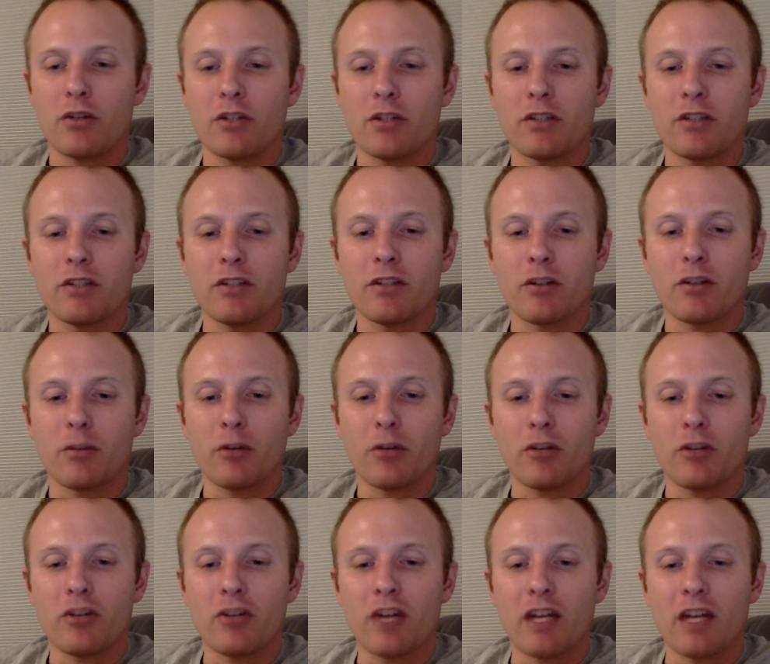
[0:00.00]
She was
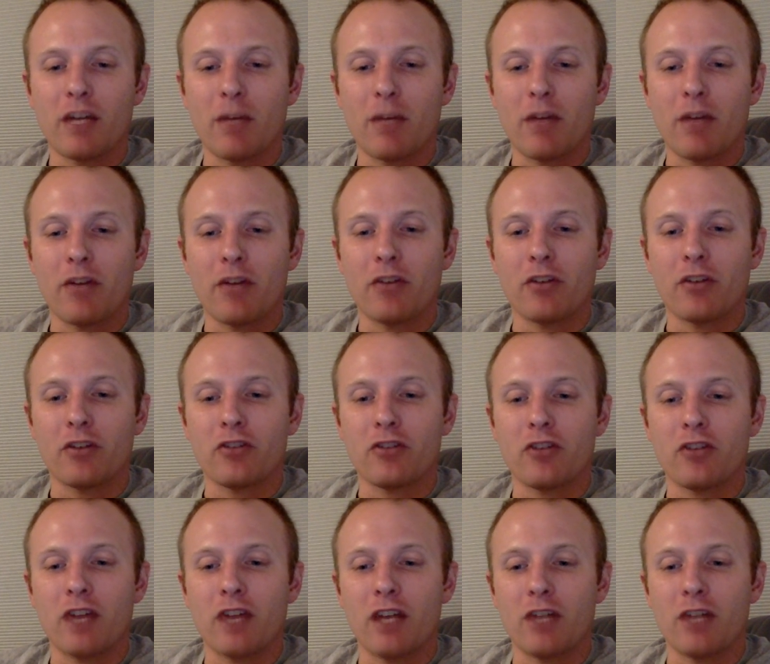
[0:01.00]
considerably shaken by
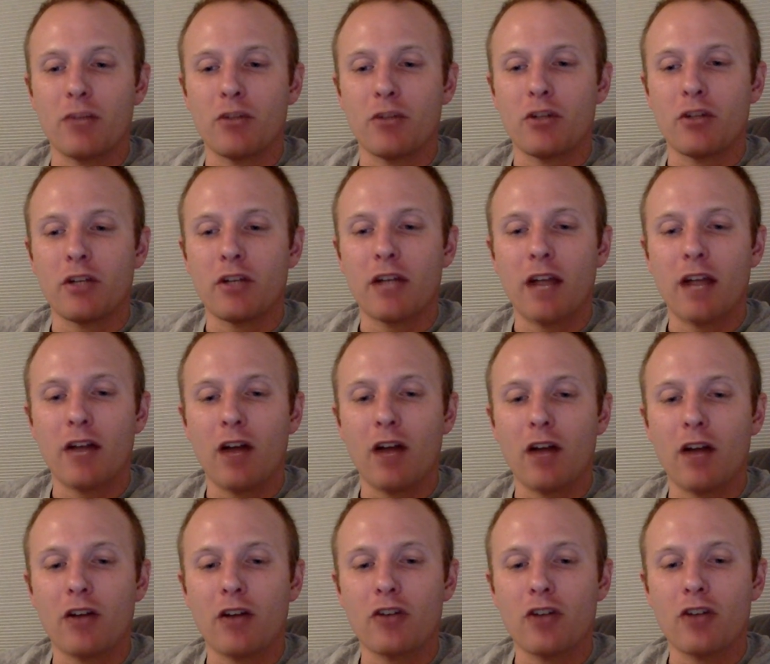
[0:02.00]
this exchange, but took
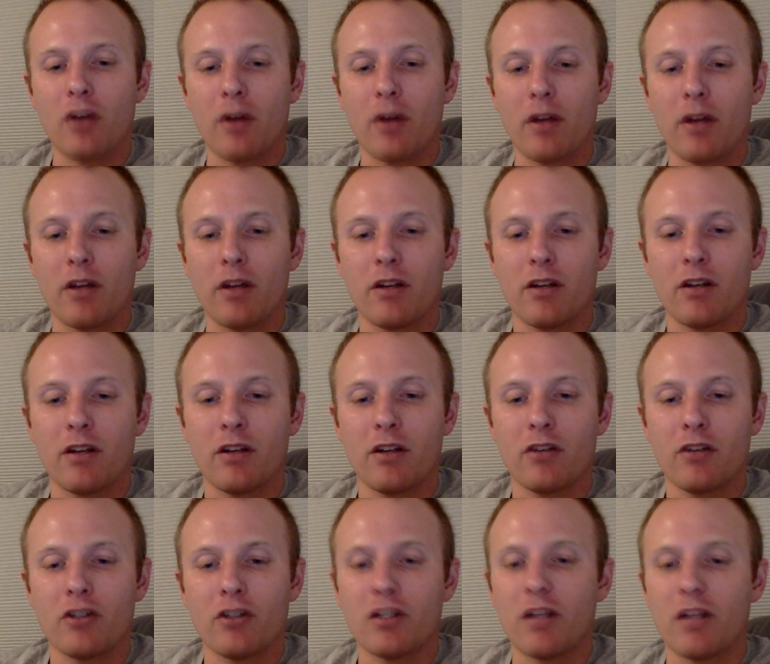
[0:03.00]
care not to show it.
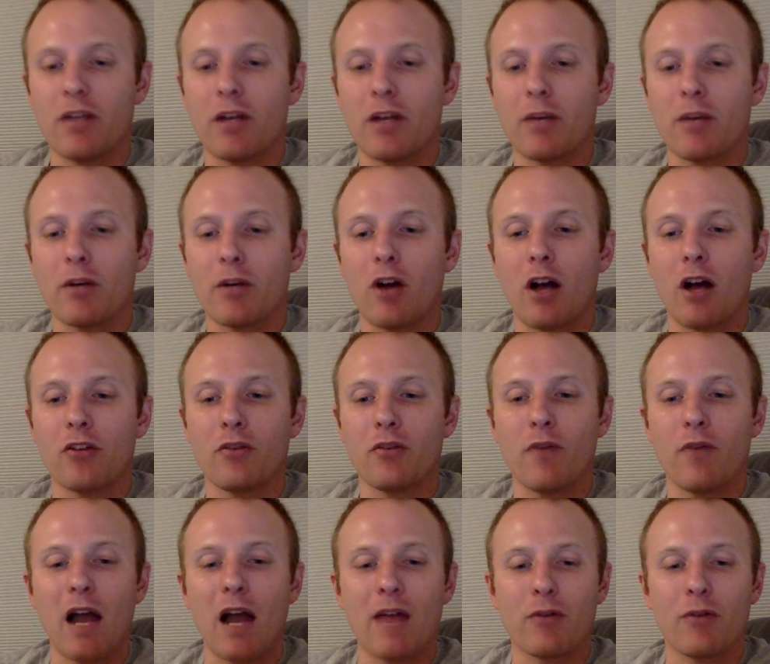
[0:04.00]
She had never come
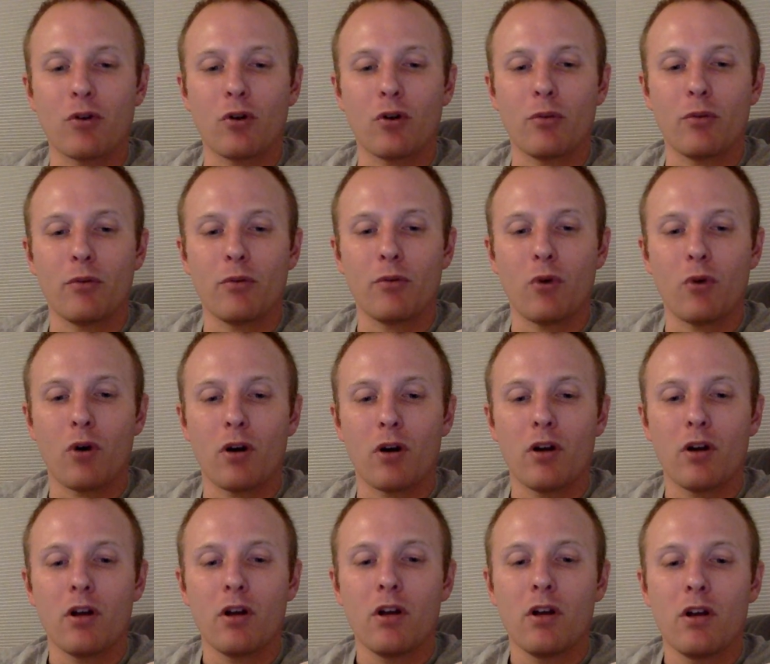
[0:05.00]
across a five year old
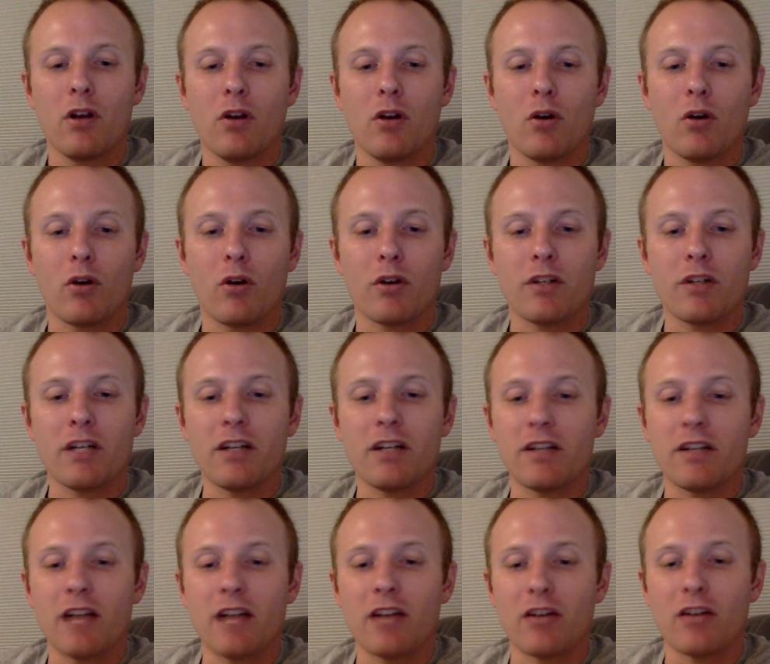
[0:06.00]
before, or
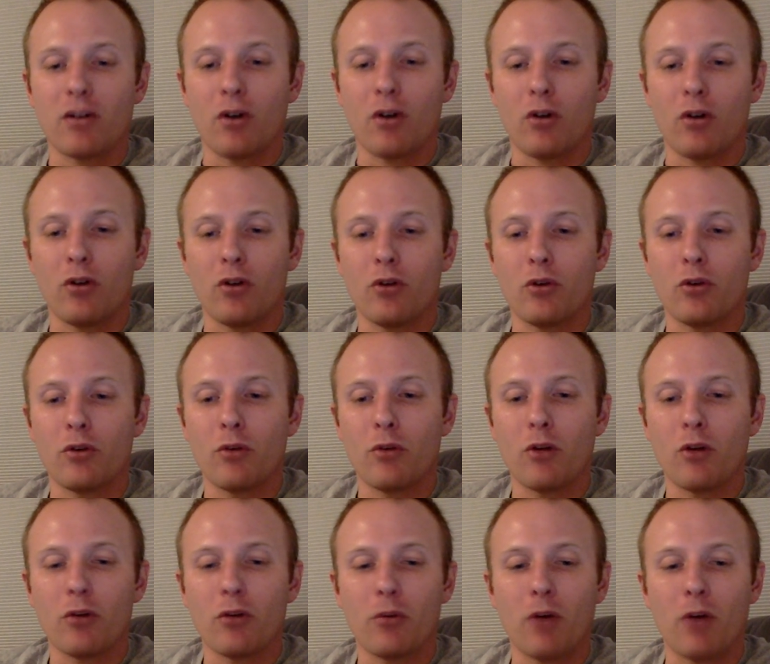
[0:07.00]
indeed a ten year old,
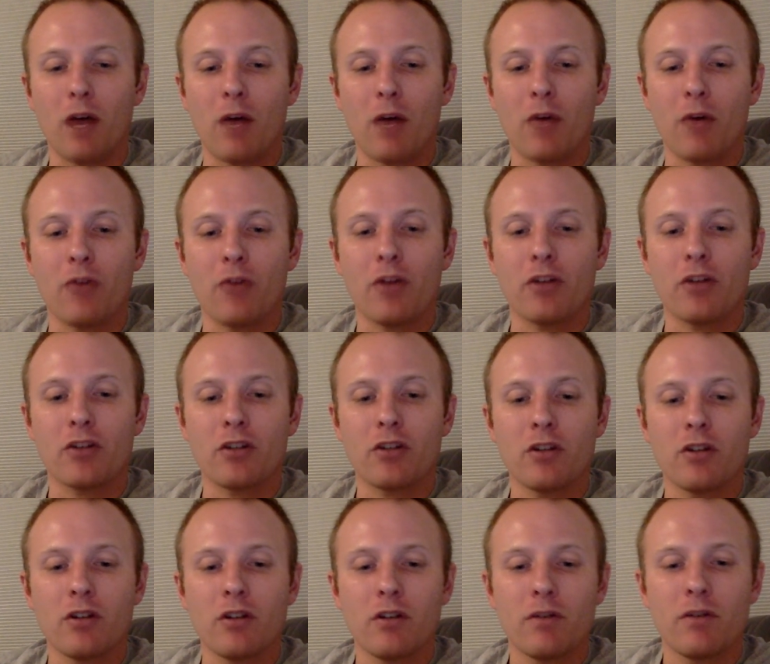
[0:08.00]
who could multiply with
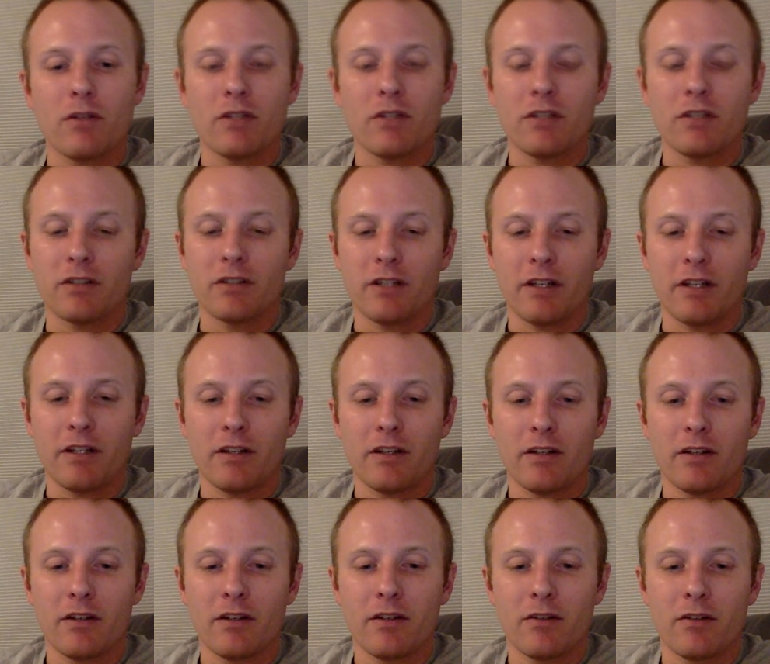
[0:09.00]
such
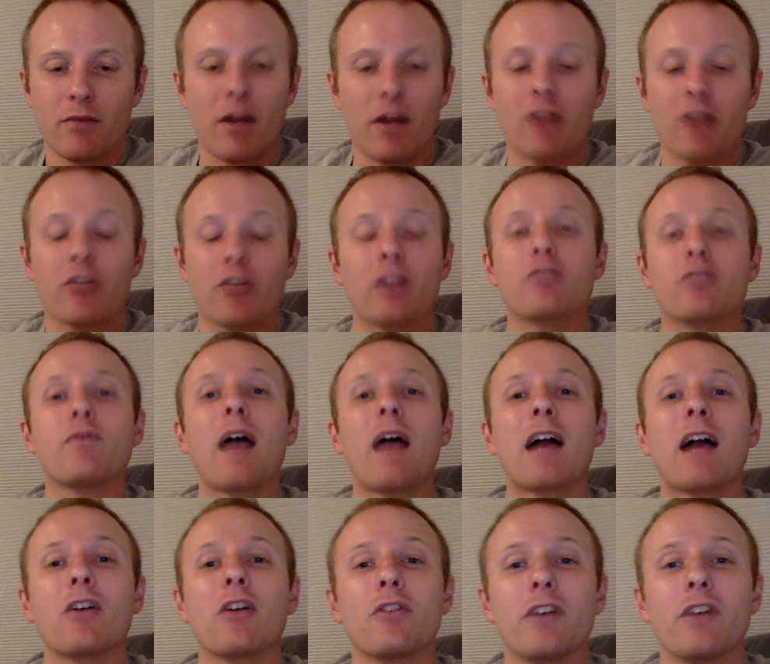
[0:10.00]
facility,
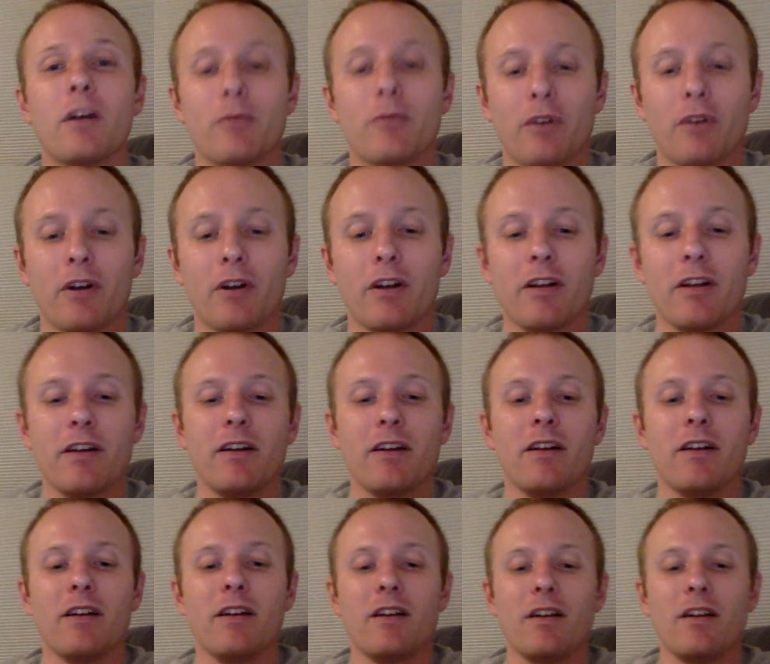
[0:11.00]
such faculty, I'm sorry.